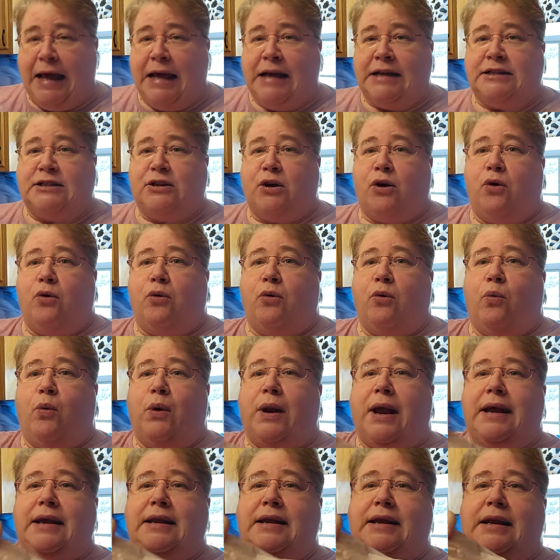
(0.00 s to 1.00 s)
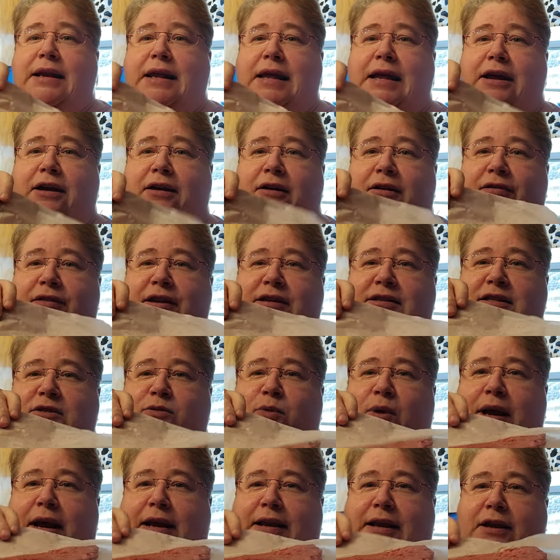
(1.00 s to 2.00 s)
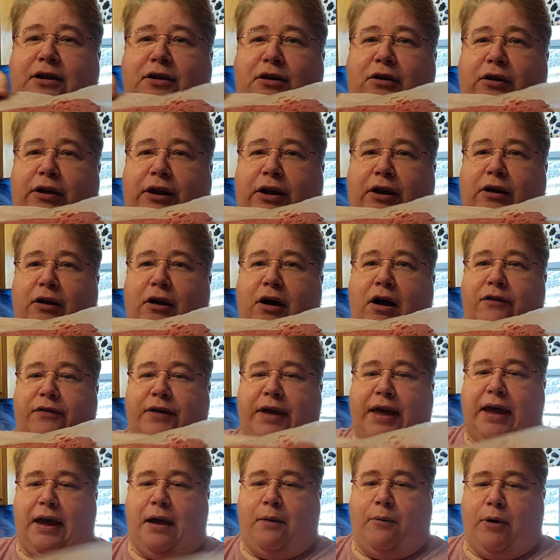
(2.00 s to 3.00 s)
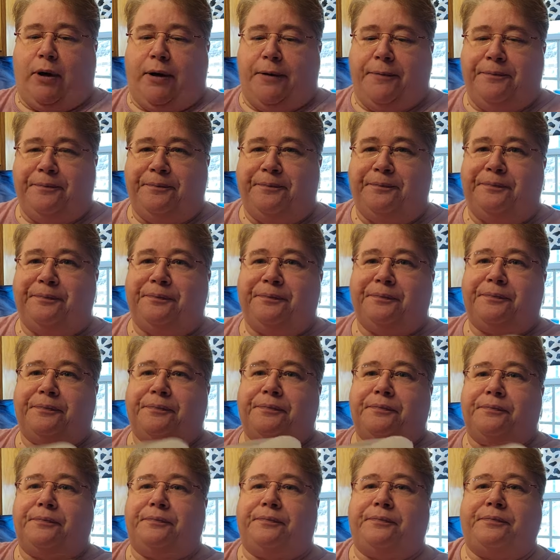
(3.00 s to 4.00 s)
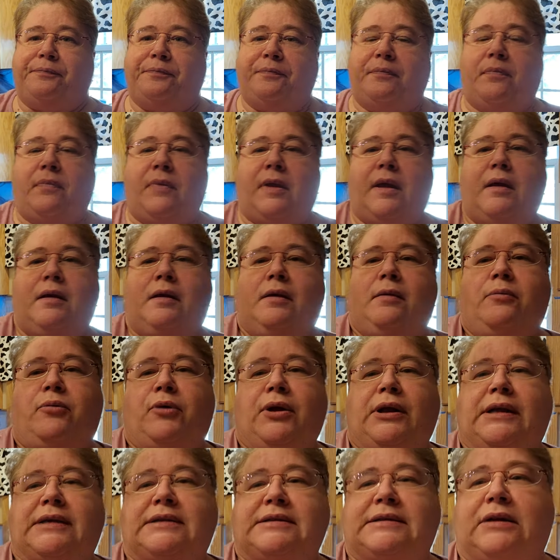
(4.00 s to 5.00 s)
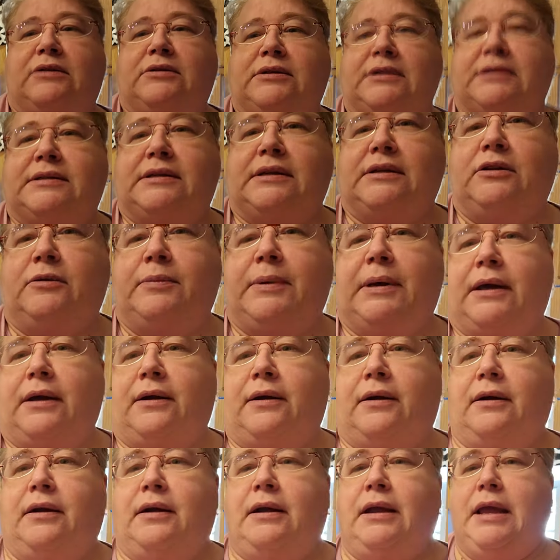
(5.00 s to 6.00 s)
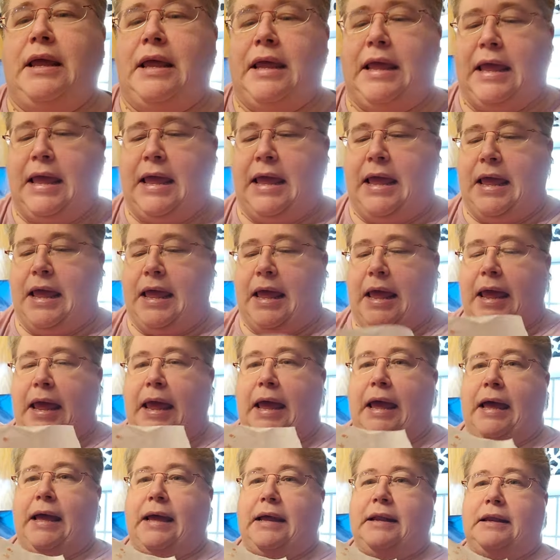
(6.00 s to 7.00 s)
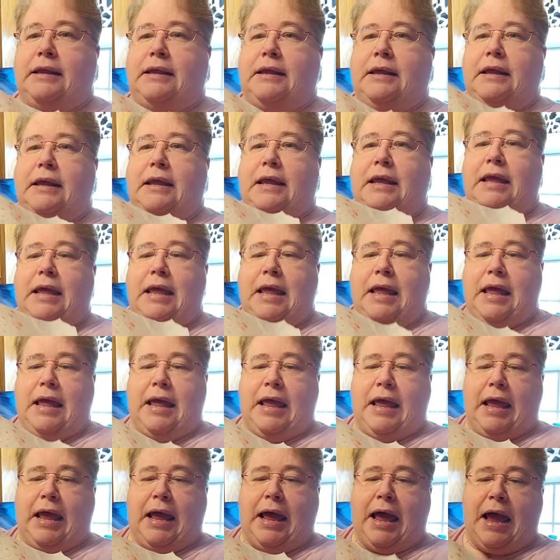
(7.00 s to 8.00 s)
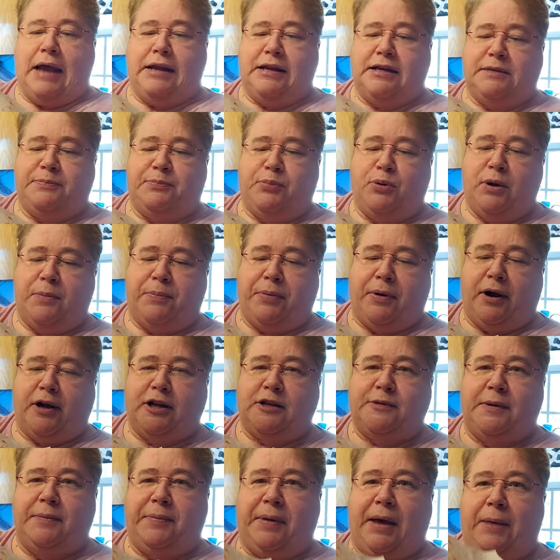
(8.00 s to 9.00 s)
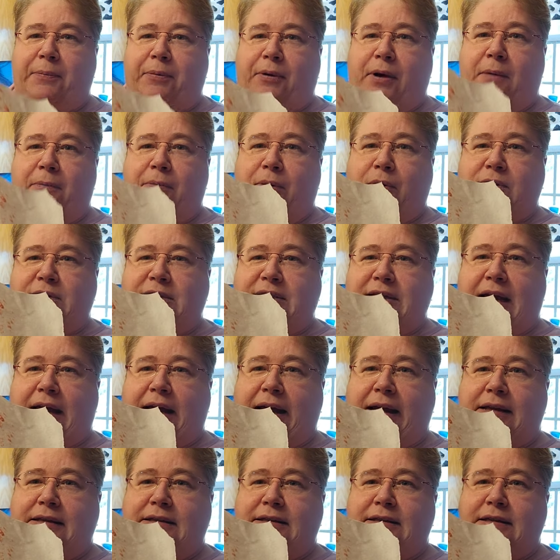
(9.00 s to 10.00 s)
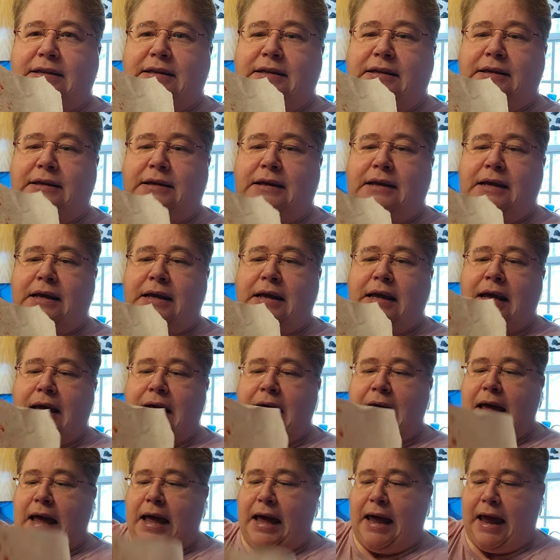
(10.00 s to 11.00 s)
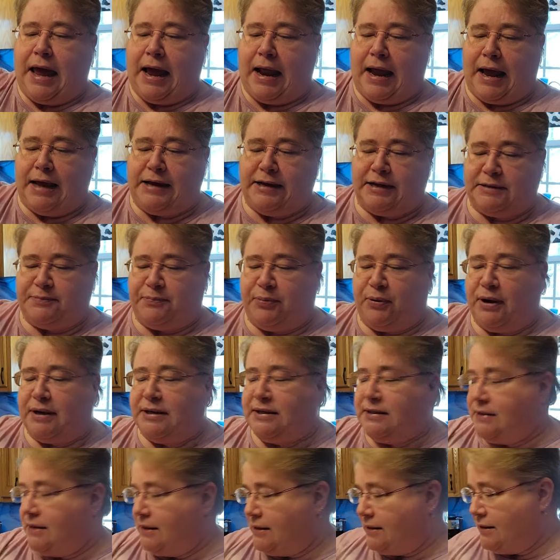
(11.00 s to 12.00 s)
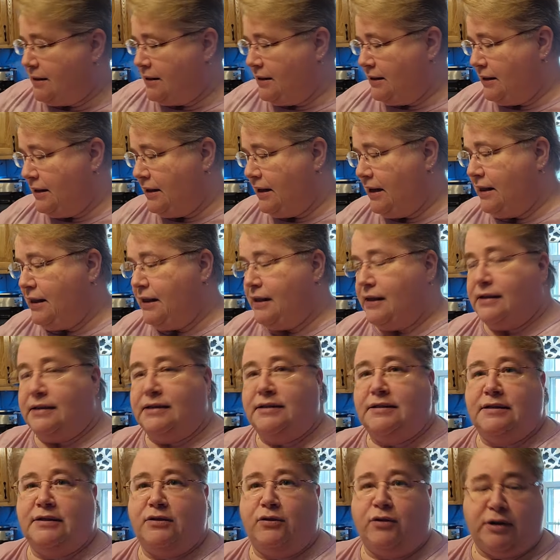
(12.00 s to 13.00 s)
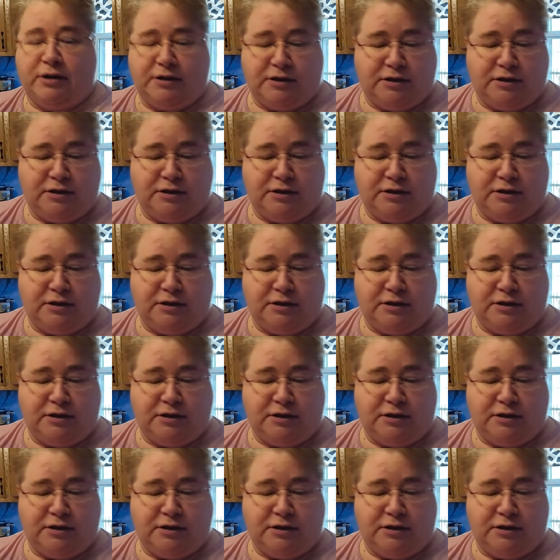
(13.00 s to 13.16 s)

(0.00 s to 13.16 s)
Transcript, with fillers: So what I did here, this is one I did earlier off camera. i bring this down just a little bit here. And I just put parchment paper on both sides and I just pressed it in this or